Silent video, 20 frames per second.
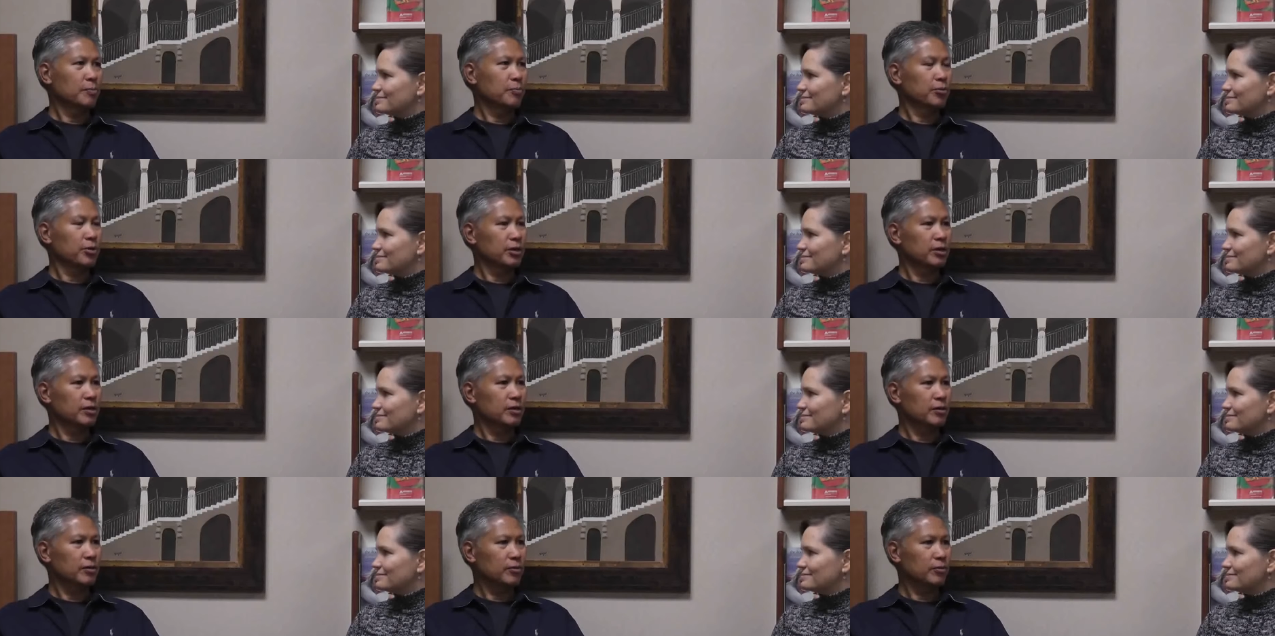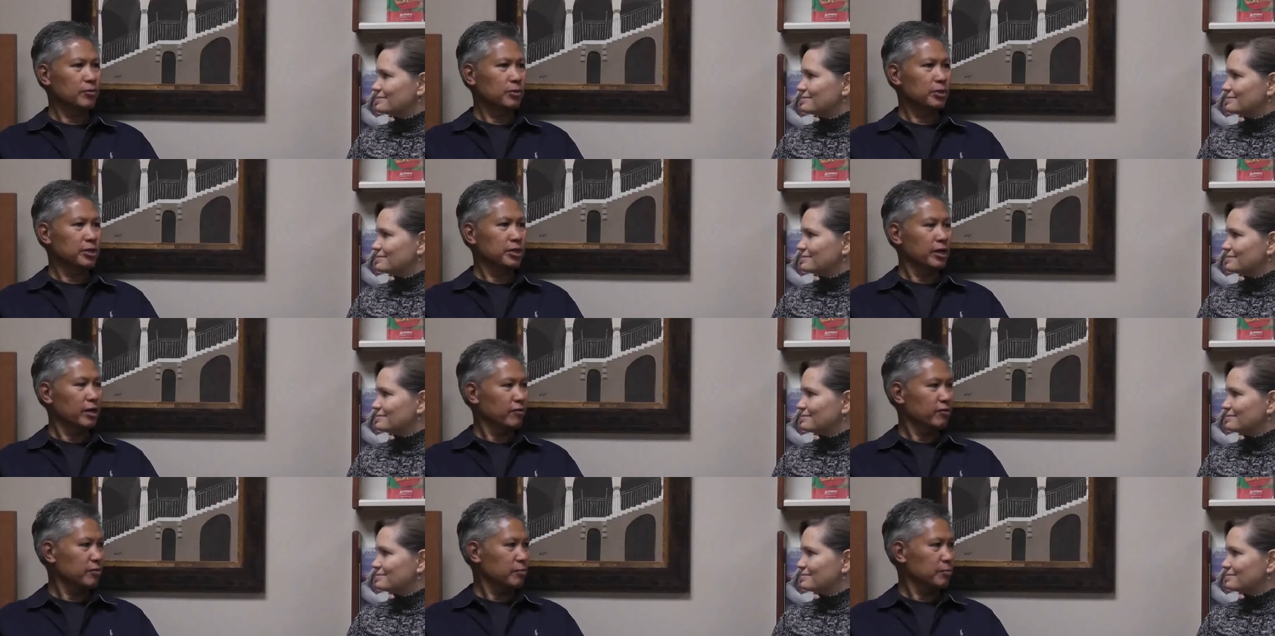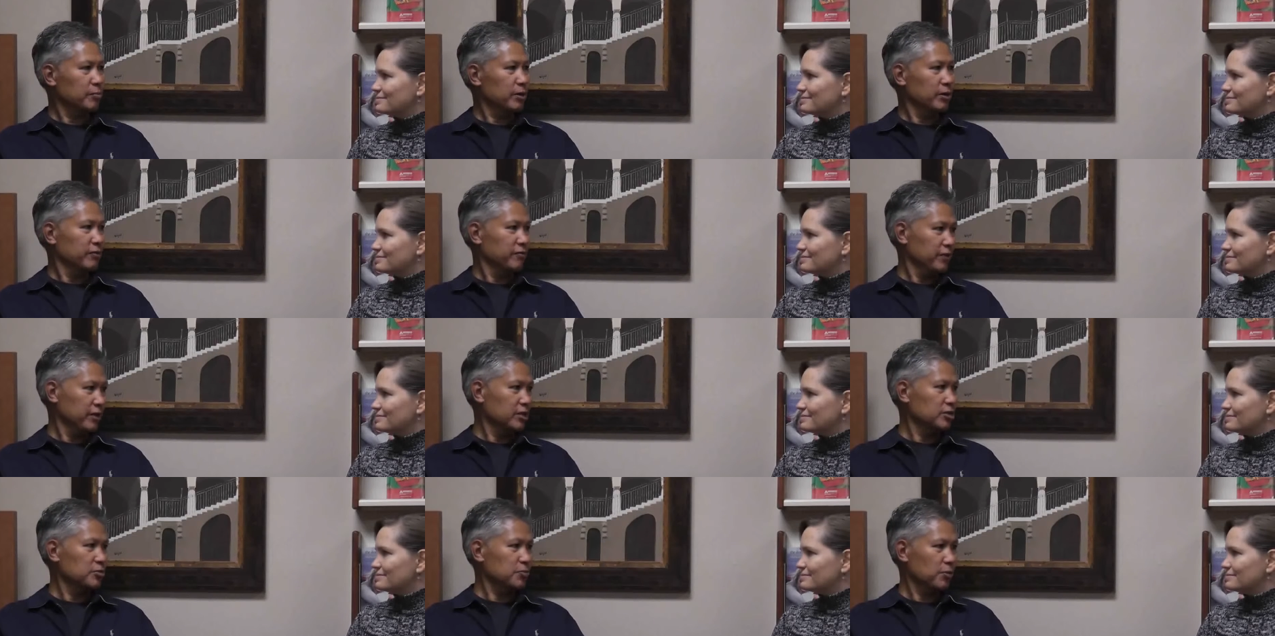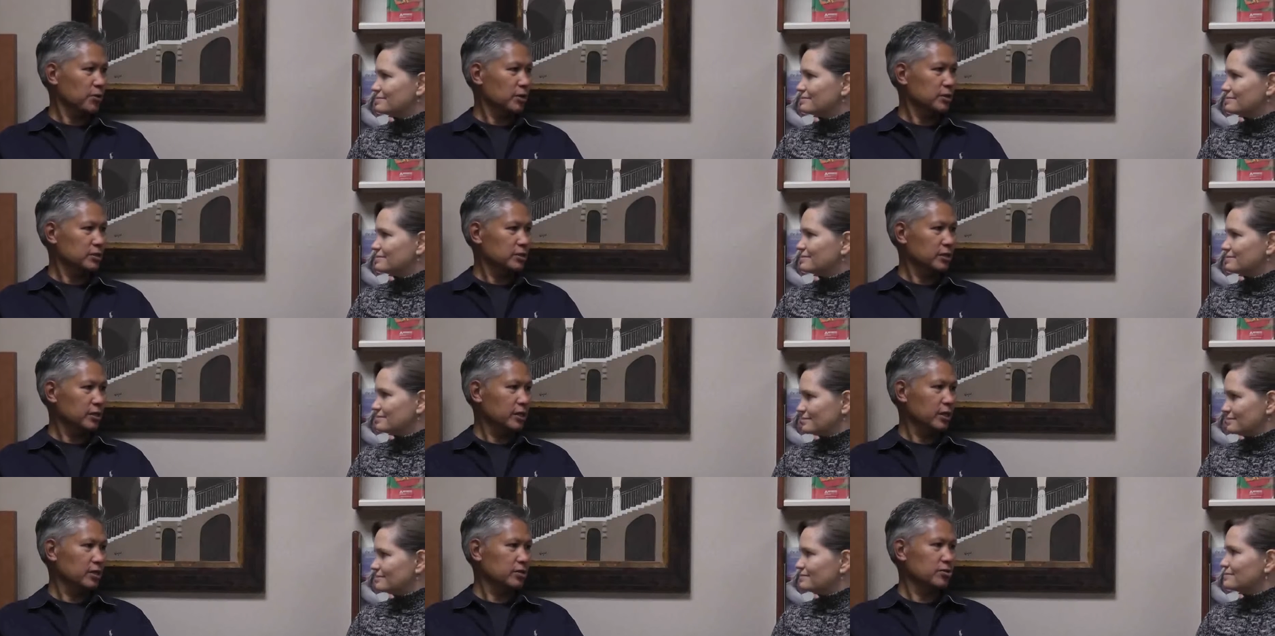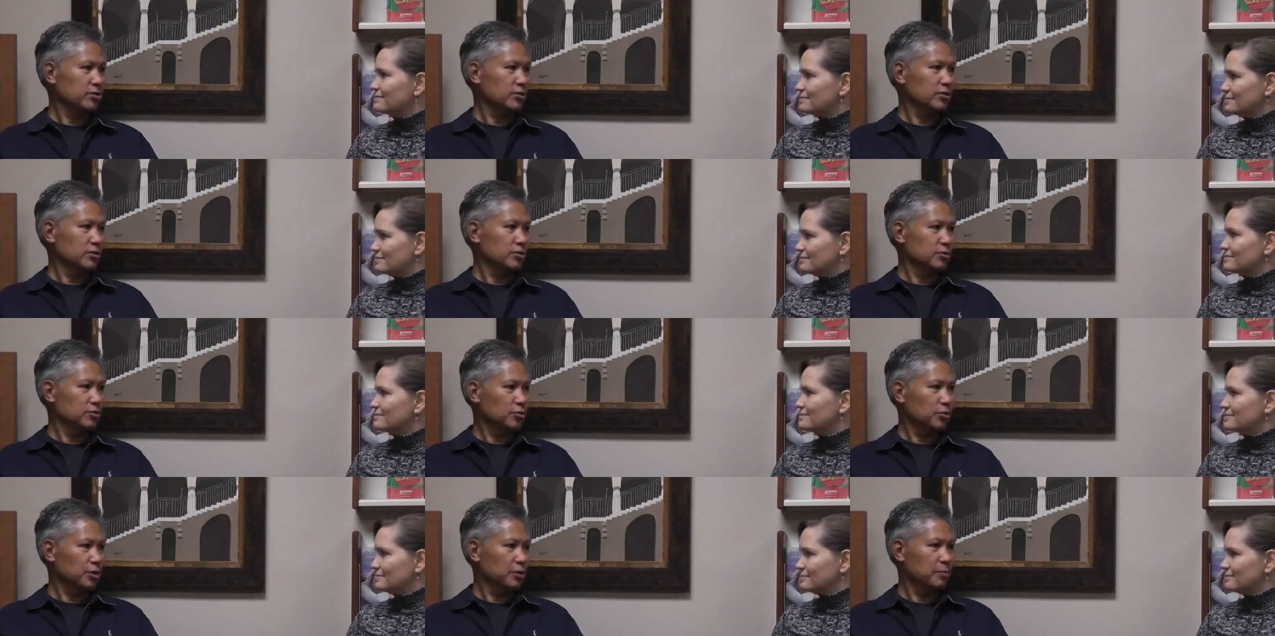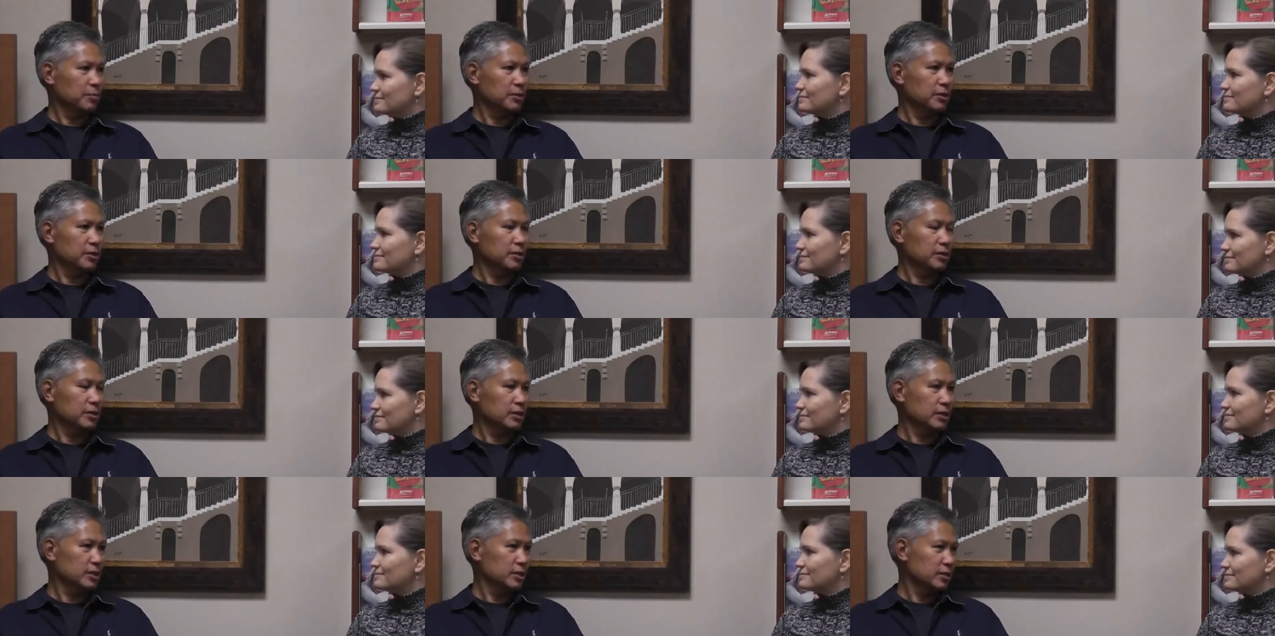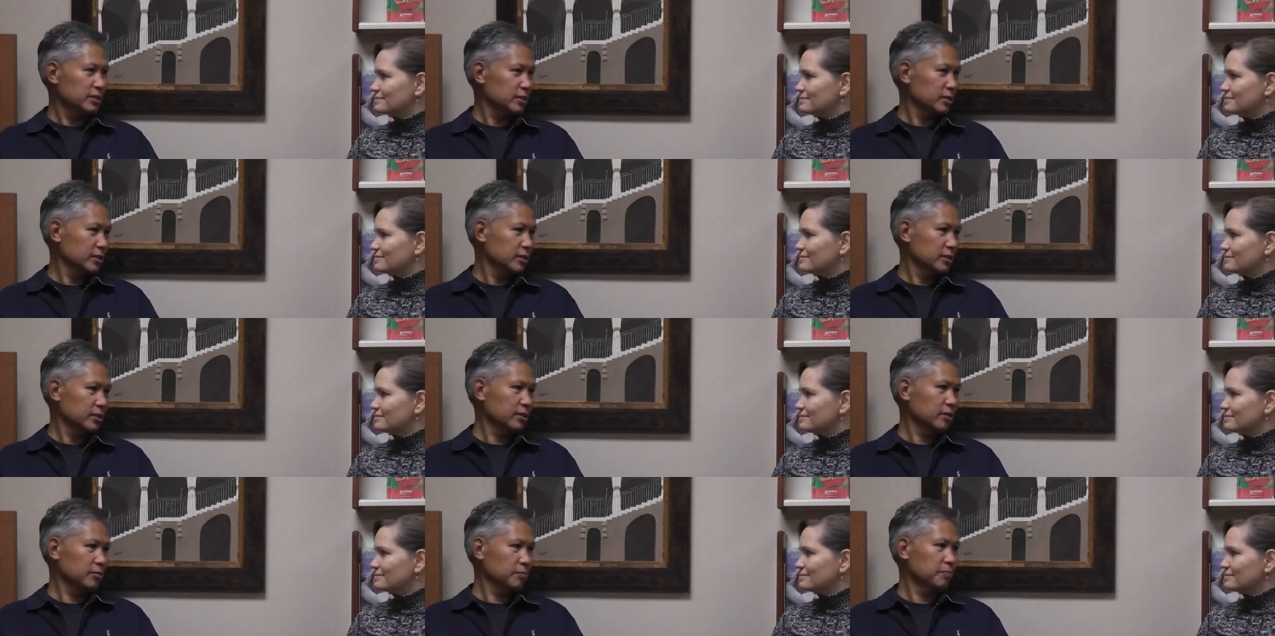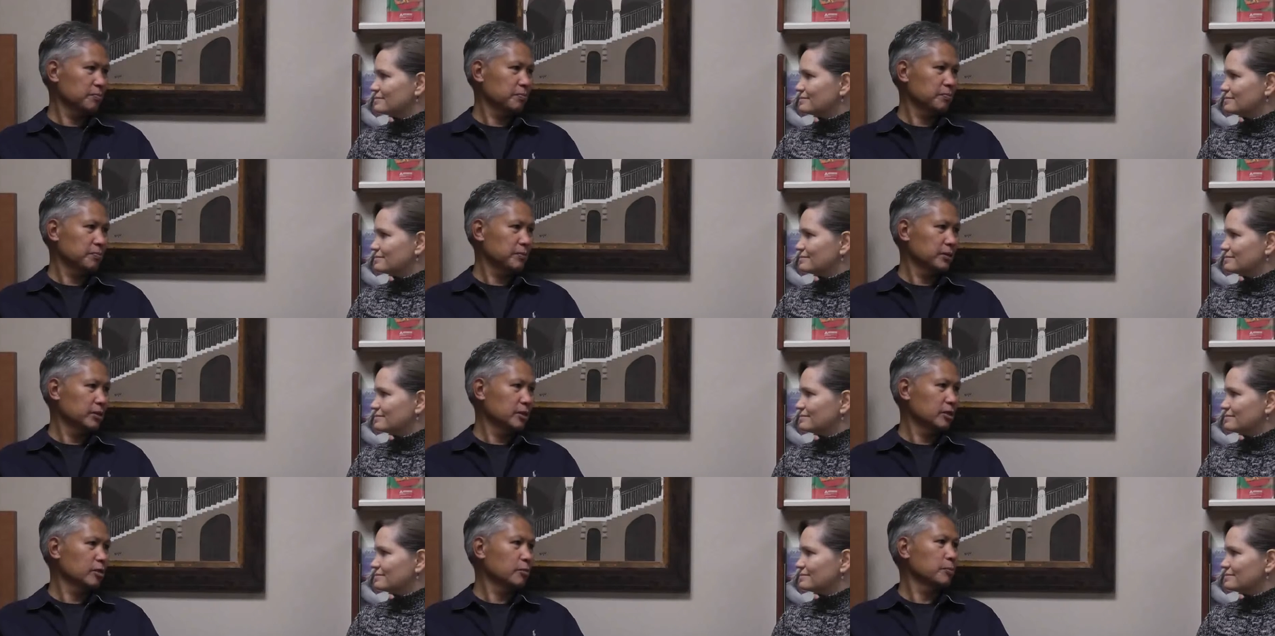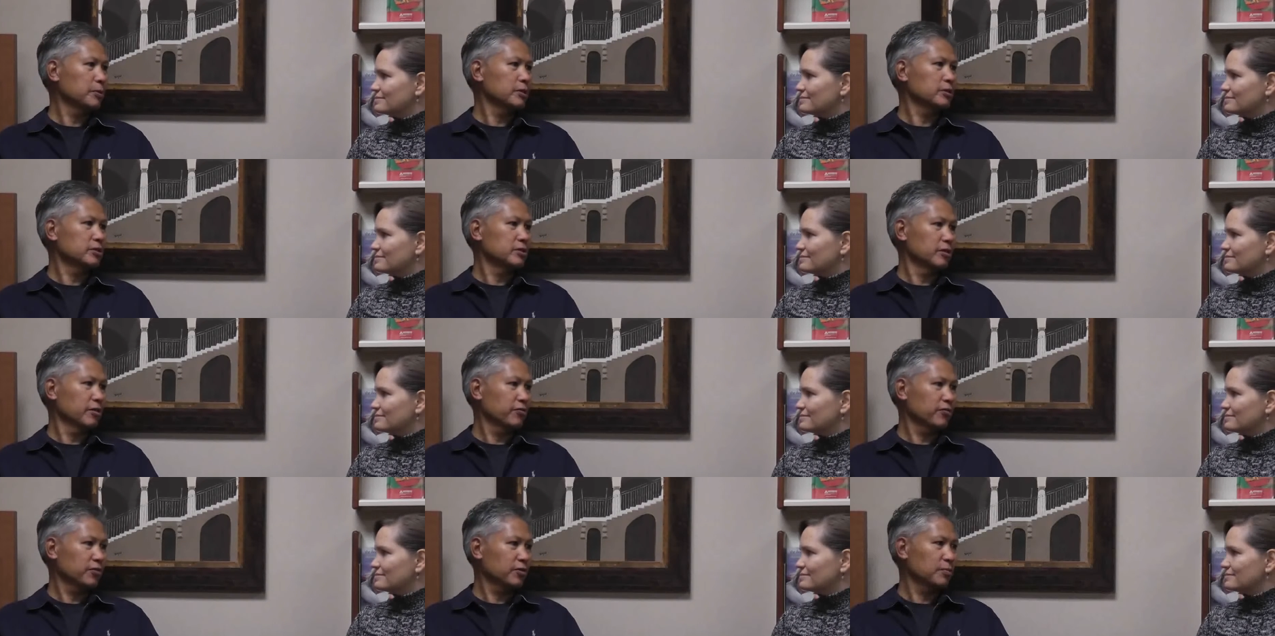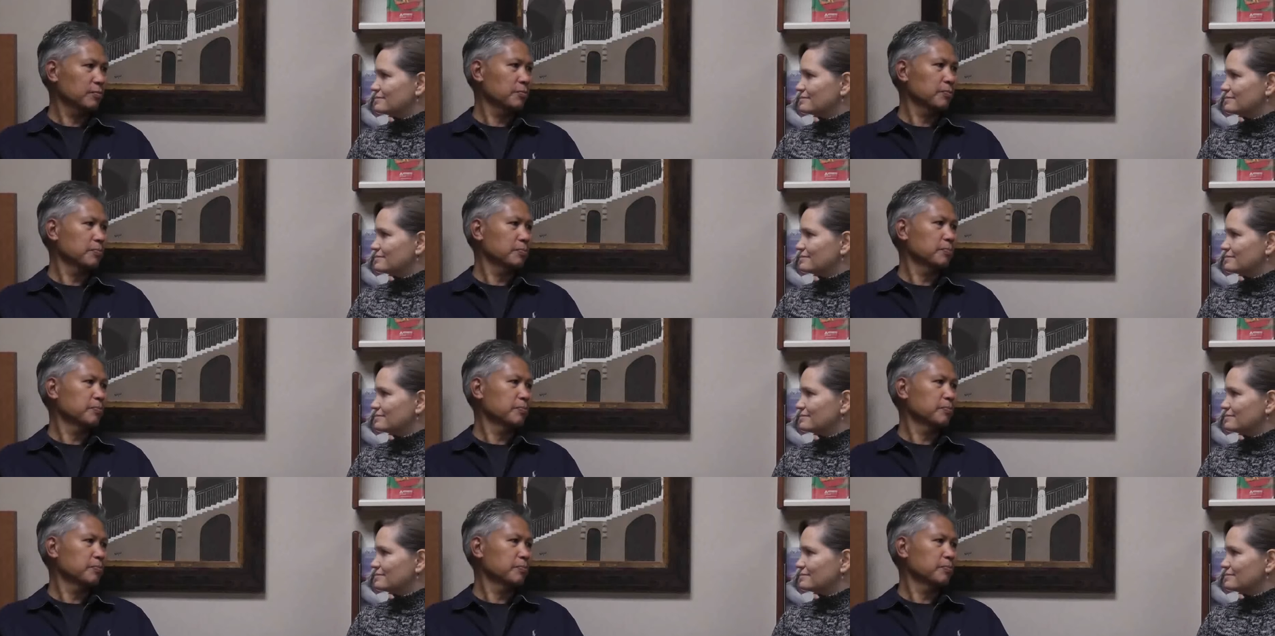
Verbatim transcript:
Speaker 1: pretty, when you have advanced prostate cancer, the treatment is a little, a little bit different